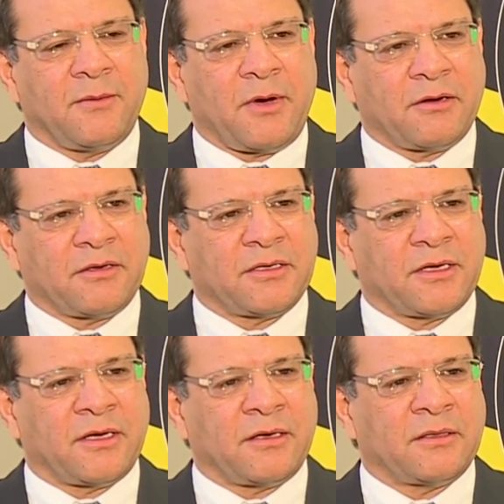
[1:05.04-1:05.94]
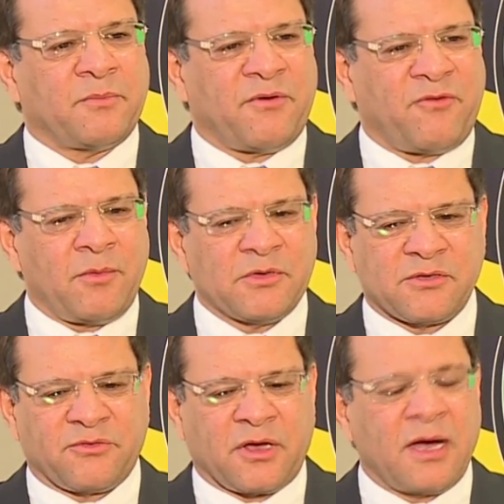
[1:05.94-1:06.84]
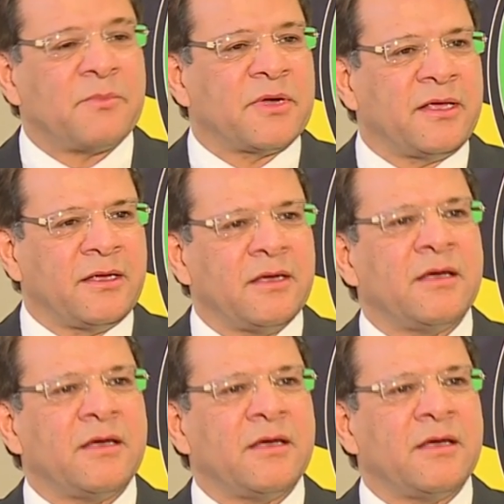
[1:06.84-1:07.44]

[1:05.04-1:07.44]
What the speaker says: about the performance of the company,